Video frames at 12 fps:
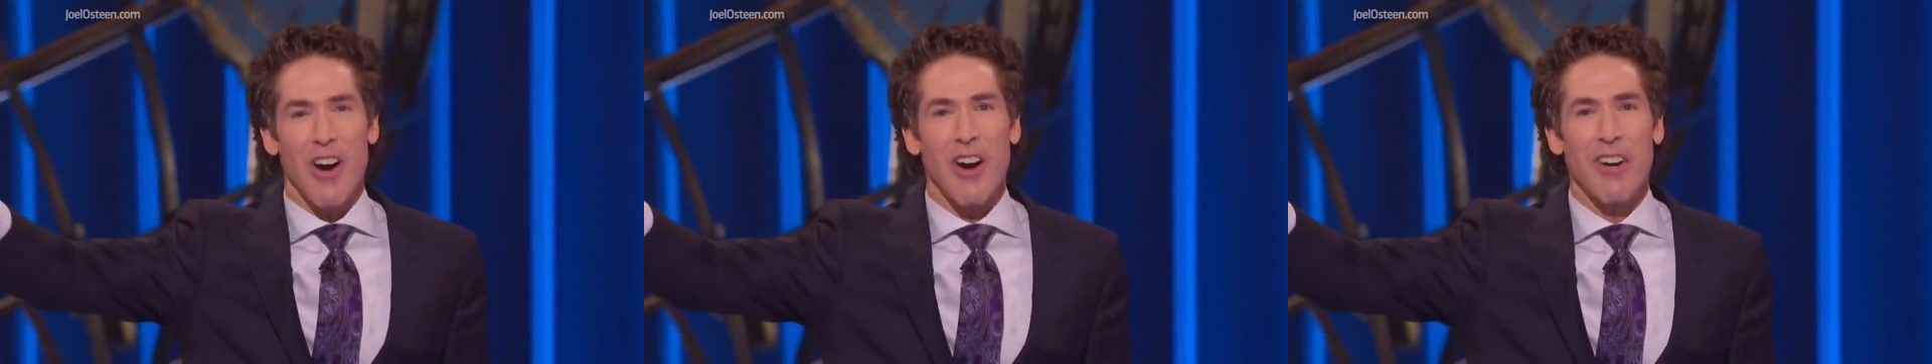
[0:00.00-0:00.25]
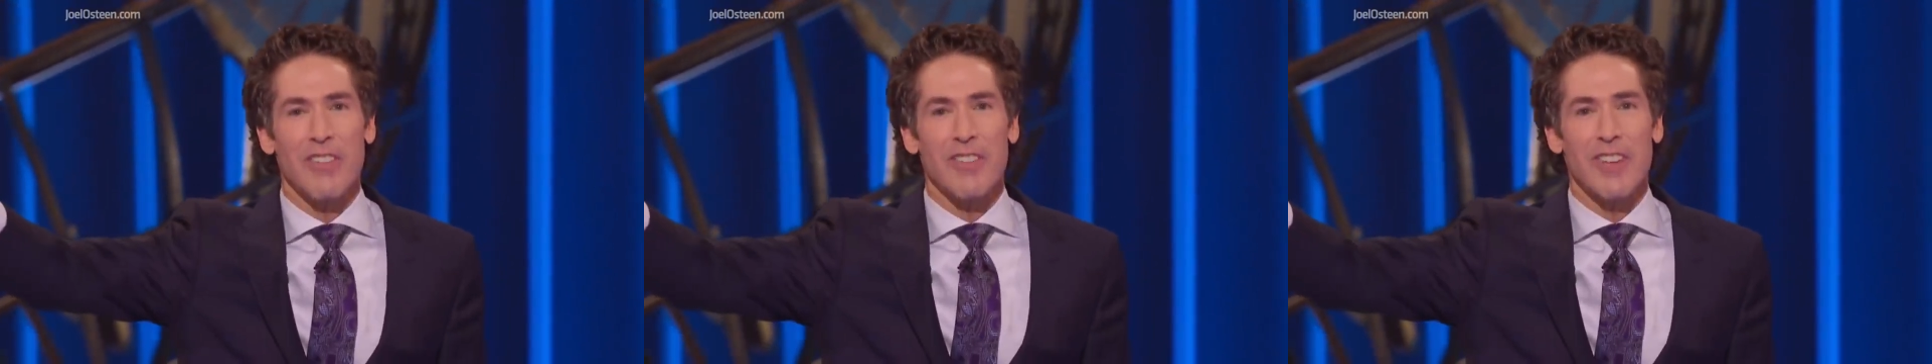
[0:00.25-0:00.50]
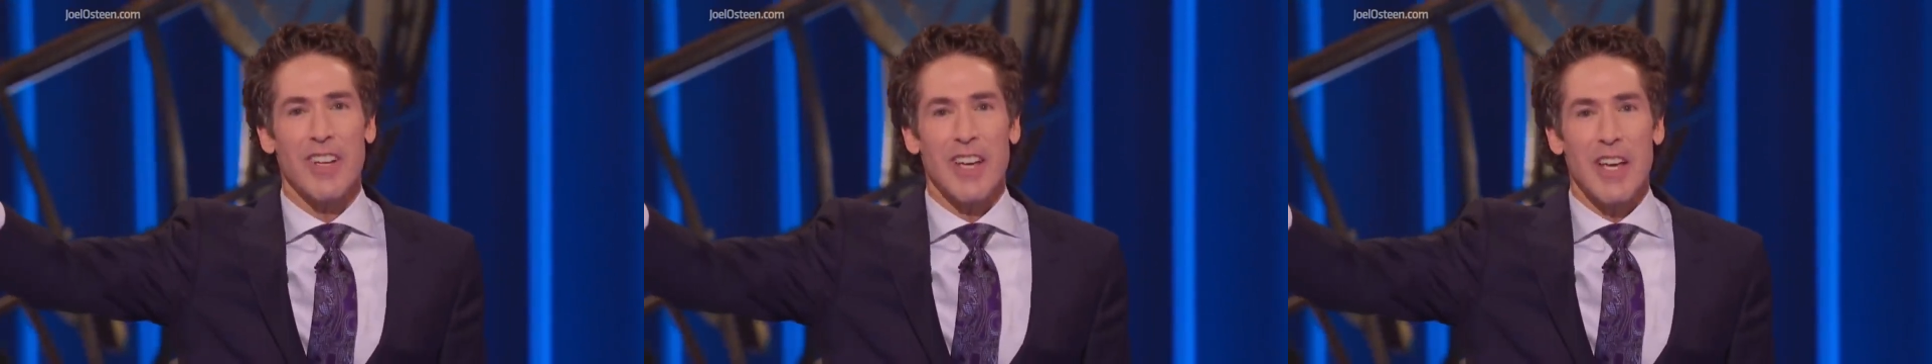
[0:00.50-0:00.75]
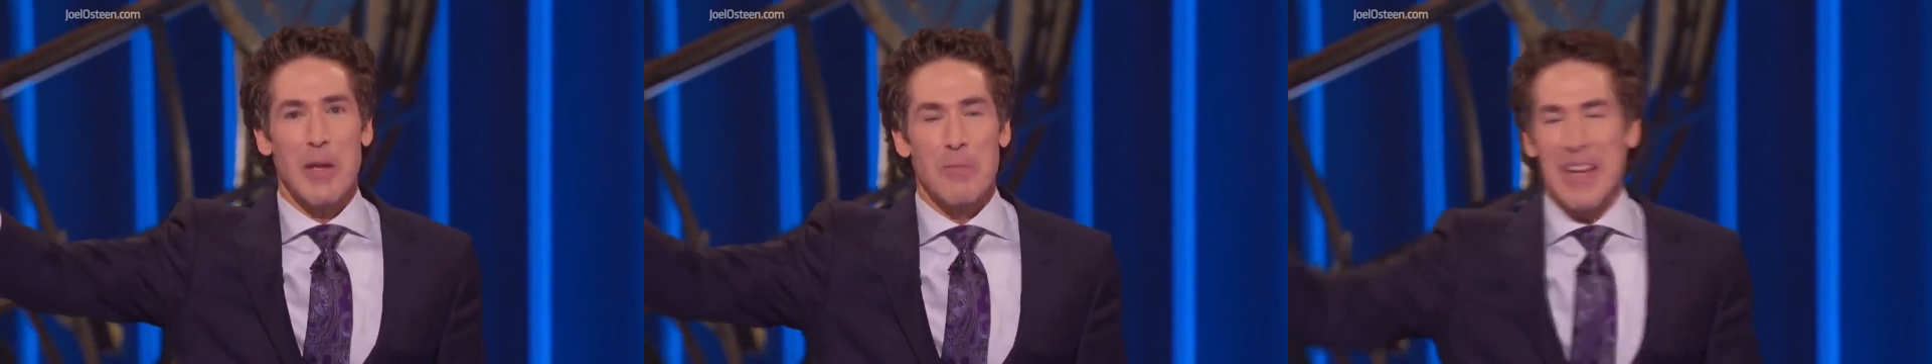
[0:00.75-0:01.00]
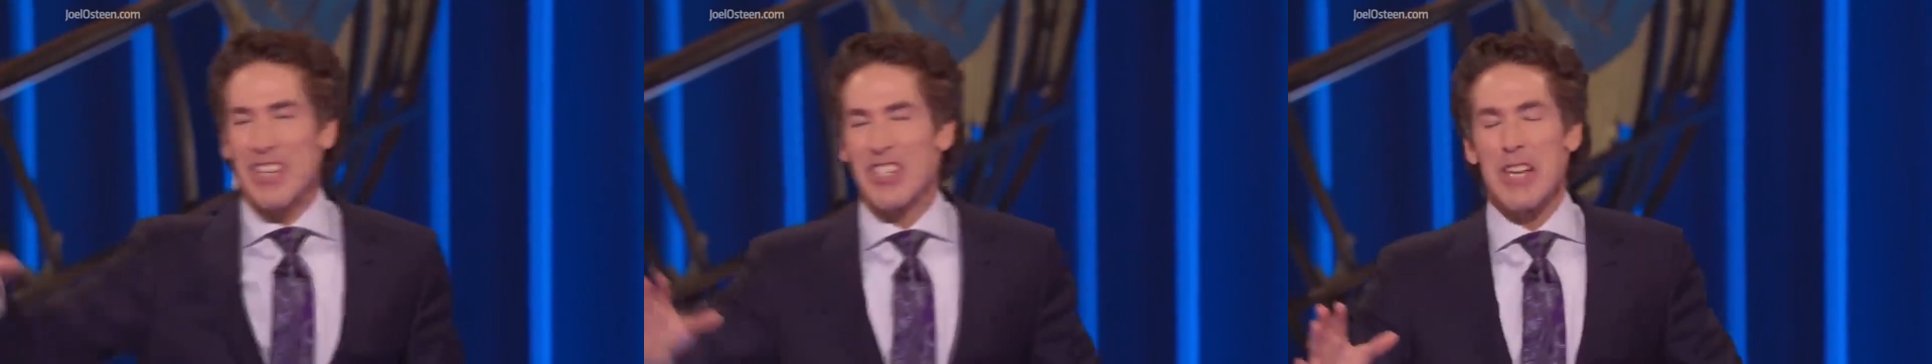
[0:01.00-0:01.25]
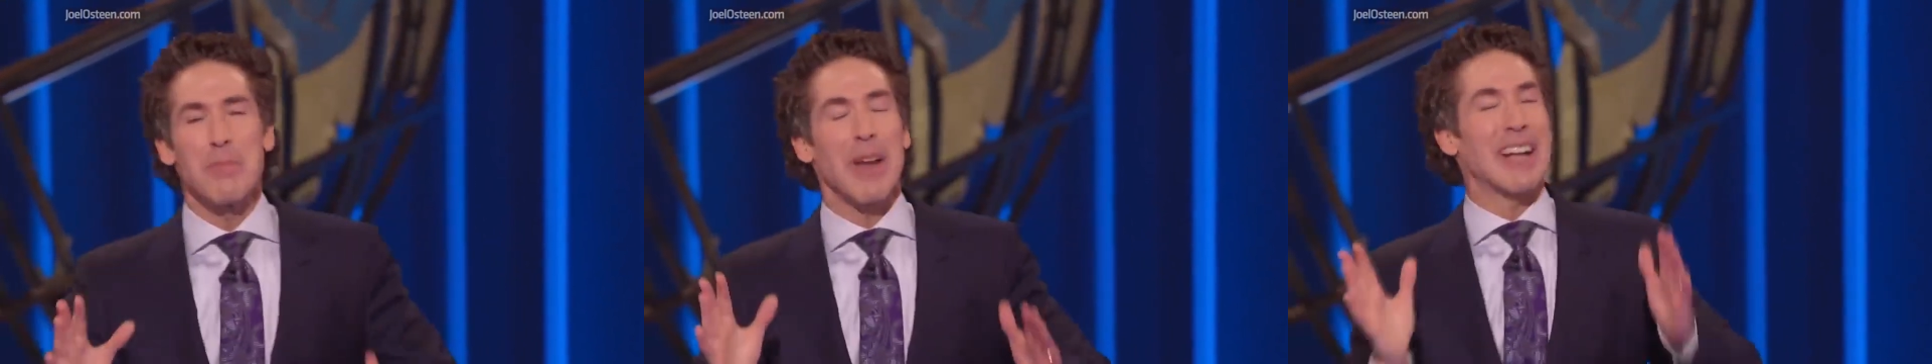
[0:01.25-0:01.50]
He's
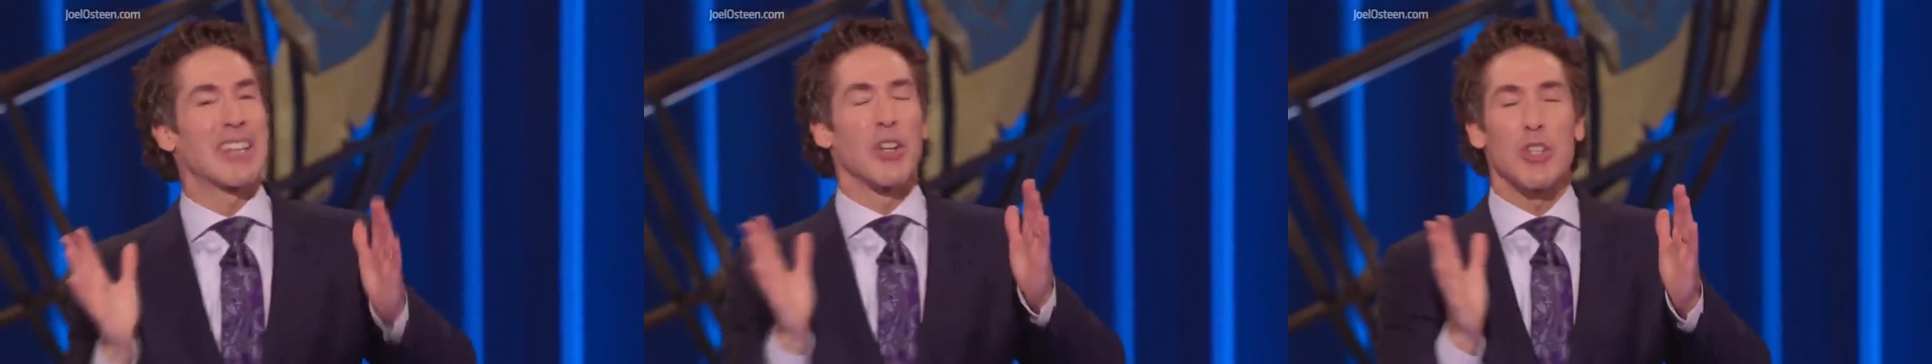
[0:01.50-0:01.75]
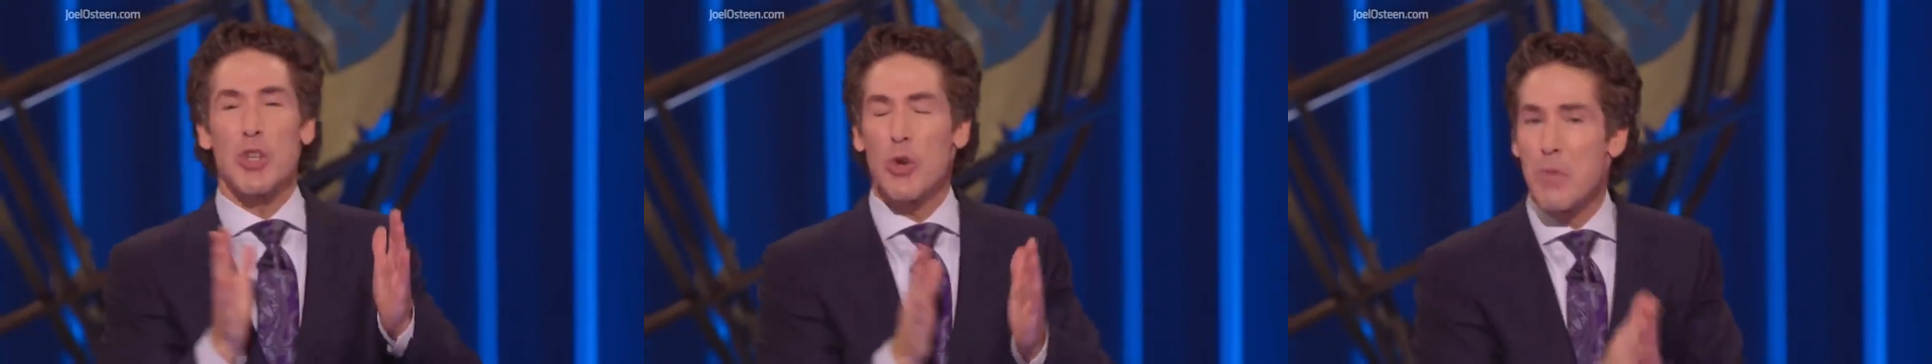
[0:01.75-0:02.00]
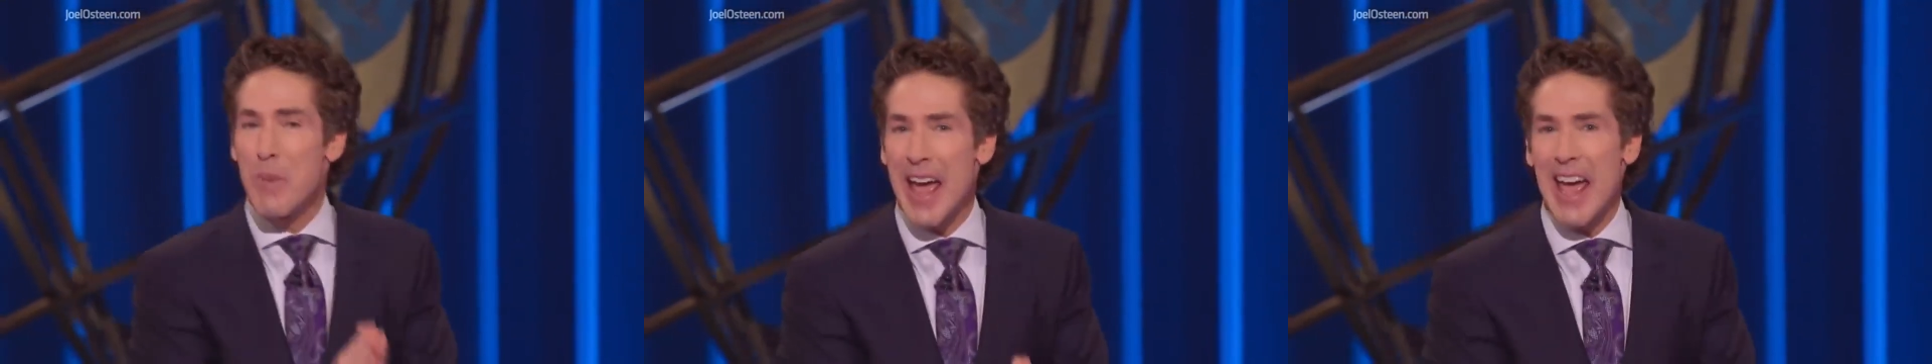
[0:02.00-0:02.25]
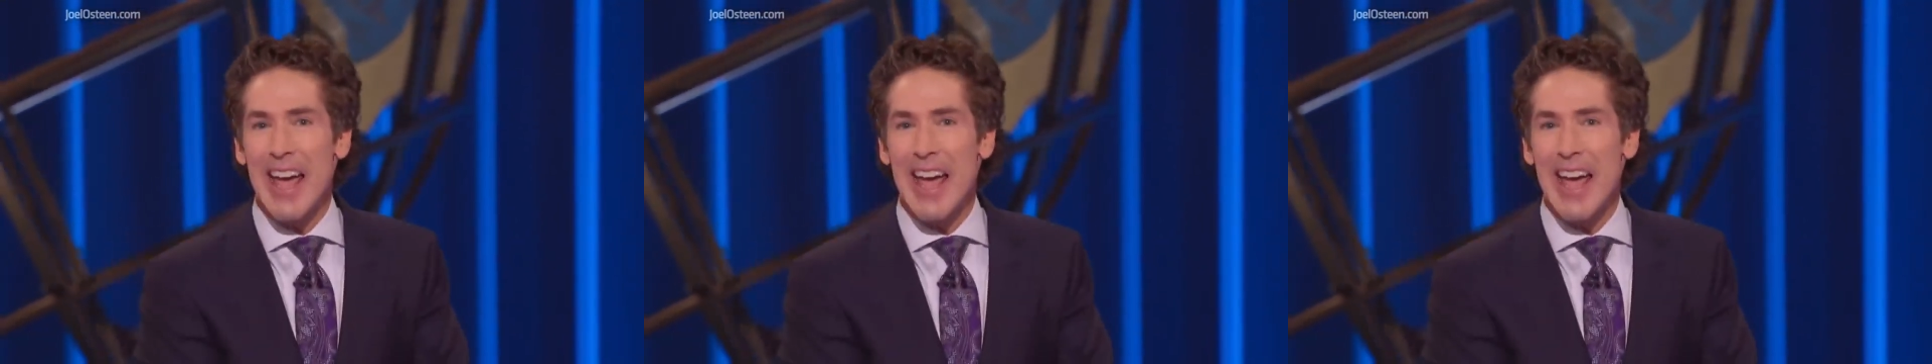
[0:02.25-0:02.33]
the white,